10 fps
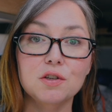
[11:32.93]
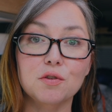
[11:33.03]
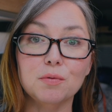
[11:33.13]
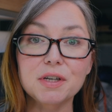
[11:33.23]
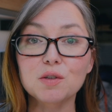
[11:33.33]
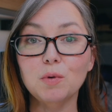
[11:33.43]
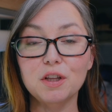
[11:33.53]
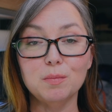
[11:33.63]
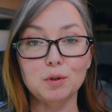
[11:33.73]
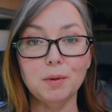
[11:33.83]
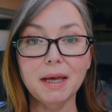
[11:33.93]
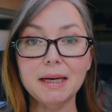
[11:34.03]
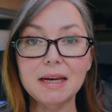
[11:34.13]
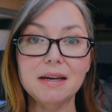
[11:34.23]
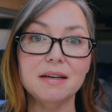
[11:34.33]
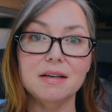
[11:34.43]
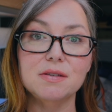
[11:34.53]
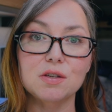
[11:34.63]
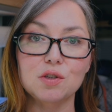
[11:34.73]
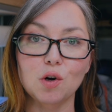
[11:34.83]
So the reason why the Bluetti
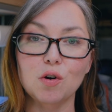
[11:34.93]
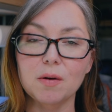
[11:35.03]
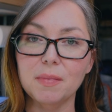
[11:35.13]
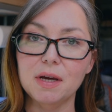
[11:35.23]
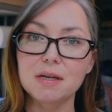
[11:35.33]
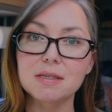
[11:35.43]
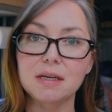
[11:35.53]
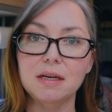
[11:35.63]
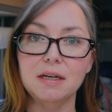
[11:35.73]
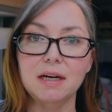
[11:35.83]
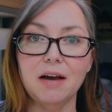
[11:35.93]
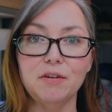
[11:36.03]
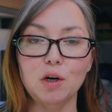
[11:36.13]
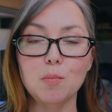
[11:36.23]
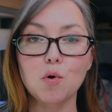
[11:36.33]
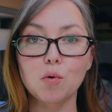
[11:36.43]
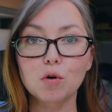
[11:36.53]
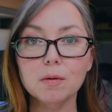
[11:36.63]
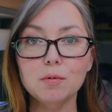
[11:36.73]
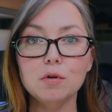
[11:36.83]
is so amazing and having a
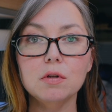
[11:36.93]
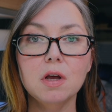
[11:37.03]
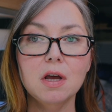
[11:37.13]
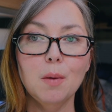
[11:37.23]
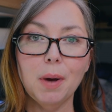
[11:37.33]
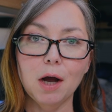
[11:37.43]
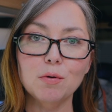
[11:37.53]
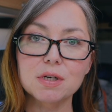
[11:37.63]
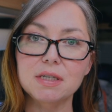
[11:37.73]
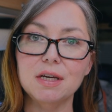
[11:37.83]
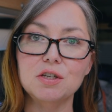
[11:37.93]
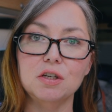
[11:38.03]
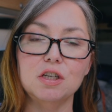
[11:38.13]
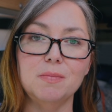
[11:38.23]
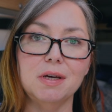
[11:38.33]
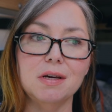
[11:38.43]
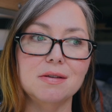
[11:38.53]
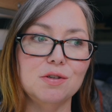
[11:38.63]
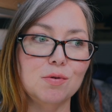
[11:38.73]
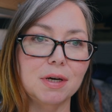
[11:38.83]
portable power station is
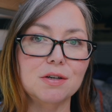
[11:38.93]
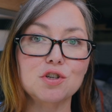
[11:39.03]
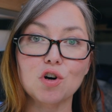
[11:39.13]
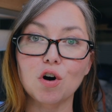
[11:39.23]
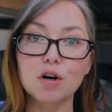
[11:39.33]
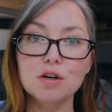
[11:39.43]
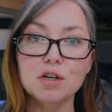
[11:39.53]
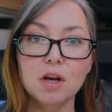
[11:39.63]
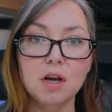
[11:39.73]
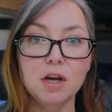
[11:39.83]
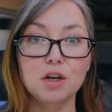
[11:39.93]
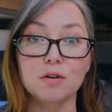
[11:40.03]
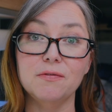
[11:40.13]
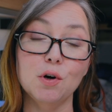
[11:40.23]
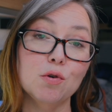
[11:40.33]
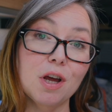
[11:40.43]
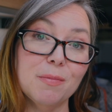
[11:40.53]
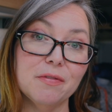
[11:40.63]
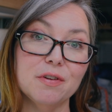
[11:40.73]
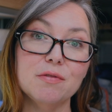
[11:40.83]
because you can charge your phone up
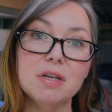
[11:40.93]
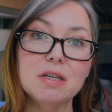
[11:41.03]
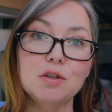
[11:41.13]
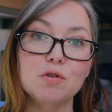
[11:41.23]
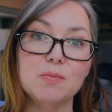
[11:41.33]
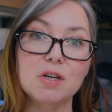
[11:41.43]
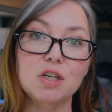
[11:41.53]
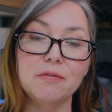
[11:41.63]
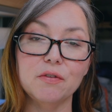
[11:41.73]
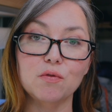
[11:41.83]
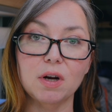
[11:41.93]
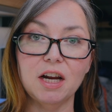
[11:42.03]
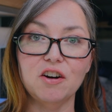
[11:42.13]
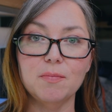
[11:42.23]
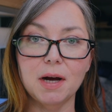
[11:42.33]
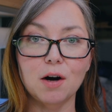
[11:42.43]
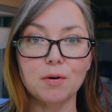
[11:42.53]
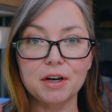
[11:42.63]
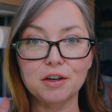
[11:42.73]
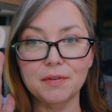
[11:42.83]
if you need to, especially if you've run out of
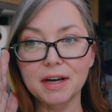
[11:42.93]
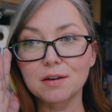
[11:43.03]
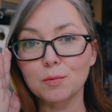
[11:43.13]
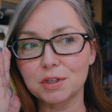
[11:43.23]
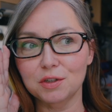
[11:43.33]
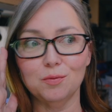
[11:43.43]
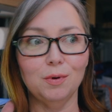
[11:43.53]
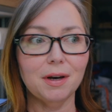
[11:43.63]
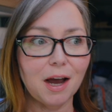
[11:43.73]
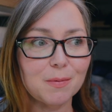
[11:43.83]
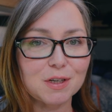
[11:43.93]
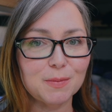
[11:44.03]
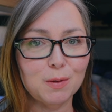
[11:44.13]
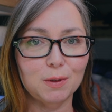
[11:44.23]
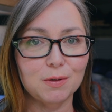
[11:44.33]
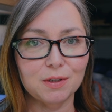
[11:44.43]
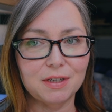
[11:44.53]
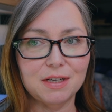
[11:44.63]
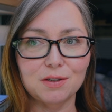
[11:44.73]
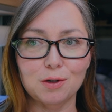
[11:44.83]
power in your van, which is what happened to me when I was on
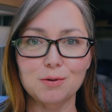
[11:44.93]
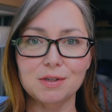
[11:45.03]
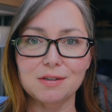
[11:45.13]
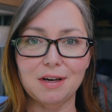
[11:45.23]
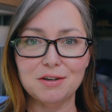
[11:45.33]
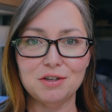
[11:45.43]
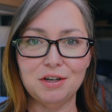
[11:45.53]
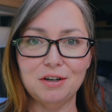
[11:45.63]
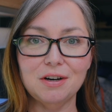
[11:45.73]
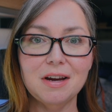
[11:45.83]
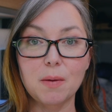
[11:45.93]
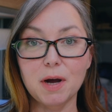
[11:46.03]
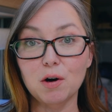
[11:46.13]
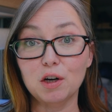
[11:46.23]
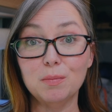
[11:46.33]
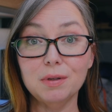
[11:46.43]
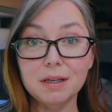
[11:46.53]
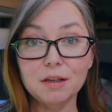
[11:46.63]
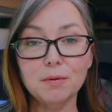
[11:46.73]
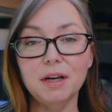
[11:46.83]
the East Coast this last year. My power
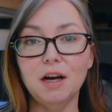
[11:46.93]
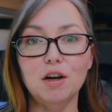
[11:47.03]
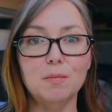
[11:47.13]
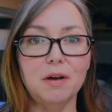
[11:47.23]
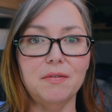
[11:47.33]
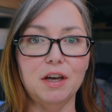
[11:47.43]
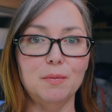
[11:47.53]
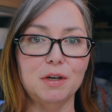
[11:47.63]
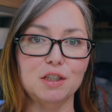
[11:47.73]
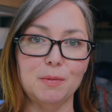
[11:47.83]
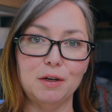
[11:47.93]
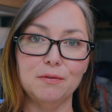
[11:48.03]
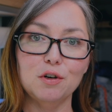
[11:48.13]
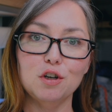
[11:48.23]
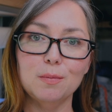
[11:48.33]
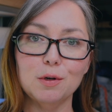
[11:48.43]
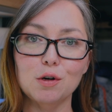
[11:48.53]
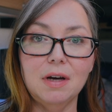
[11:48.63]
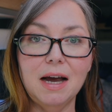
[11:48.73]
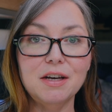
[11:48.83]
completely ran out in my van because my inverter
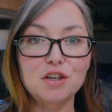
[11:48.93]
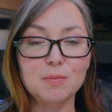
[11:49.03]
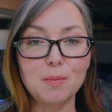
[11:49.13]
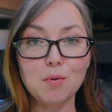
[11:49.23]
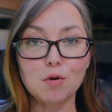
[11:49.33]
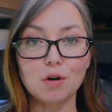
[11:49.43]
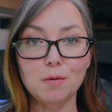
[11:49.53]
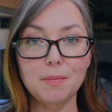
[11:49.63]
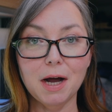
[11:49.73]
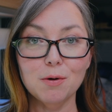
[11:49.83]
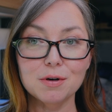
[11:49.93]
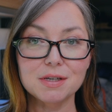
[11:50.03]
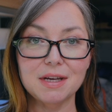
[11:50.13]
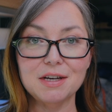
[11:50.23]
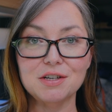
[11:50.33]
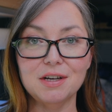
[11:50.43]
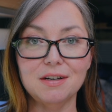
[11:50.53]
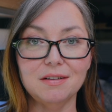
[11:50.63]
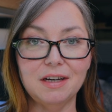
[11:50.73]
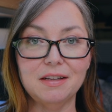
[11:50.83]
broke. I had to use my portable power station
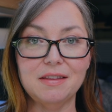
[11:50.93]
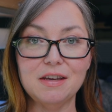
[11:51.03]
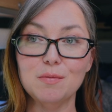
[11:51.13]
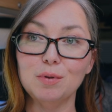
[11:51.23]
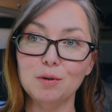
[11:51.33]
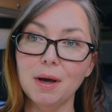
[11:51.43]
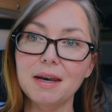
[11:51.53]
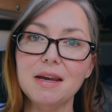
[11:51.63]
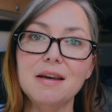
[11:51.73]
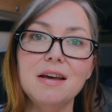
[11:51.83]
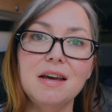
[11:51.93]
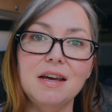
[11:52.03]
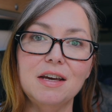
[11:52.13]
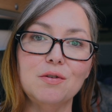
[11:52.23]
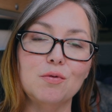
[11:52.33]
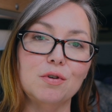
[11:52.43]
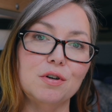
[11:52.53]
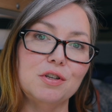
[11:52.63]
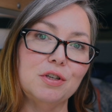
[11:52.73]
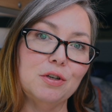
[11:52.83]
like the Bluetti in
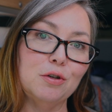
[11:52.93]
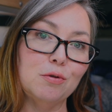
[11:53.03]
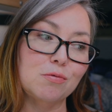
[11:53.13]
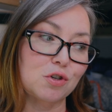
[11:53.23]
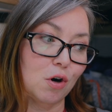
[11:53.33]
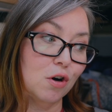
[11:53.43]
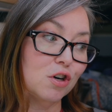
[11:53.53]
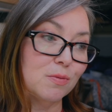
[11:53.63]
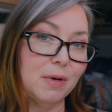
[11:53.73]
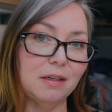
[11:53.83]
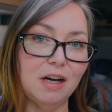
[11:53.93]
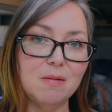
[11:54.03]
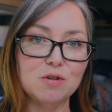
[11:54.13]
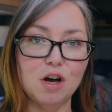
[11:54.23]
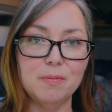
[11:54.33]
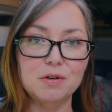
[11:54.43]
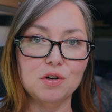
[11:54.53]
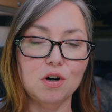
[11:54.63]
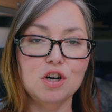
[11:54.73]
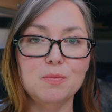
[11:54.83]
order to charge my laptop and
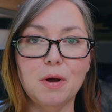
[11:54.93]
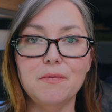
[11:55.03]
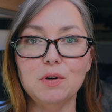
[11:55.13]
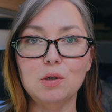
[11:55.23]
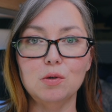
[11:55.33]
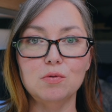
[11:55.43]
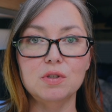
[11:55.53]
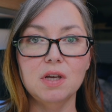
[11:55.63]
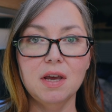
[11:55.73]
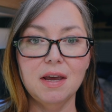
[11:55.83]
charge my phones.